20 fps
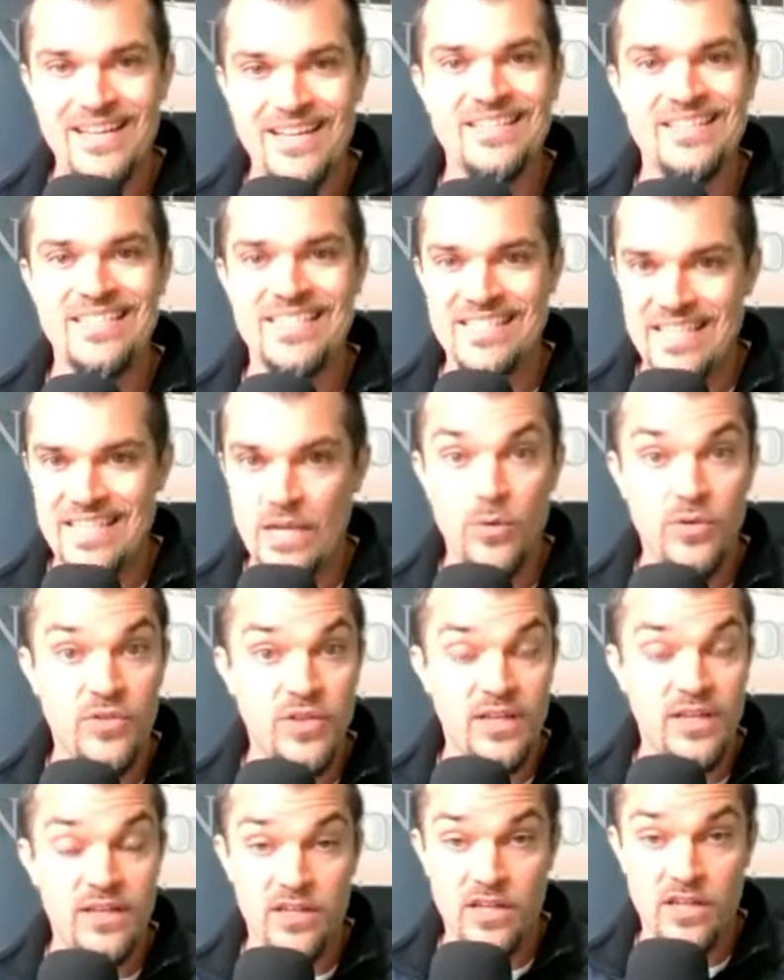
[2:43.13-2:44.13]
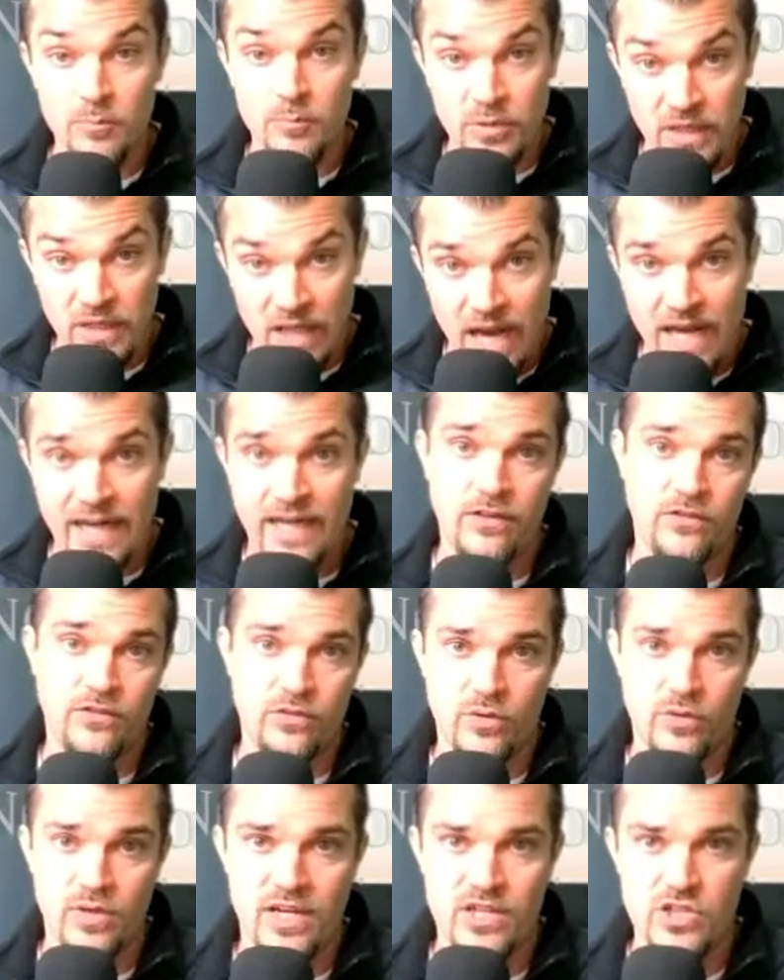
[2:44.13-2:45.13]
to stay within compliance.
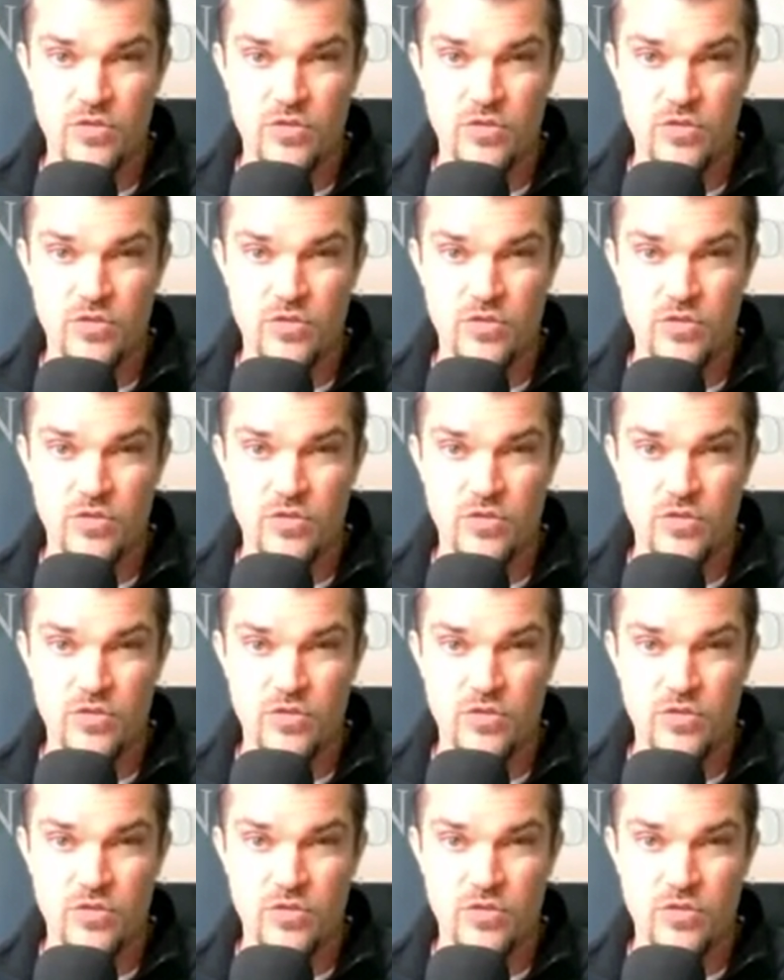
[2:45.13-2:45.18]
Okay.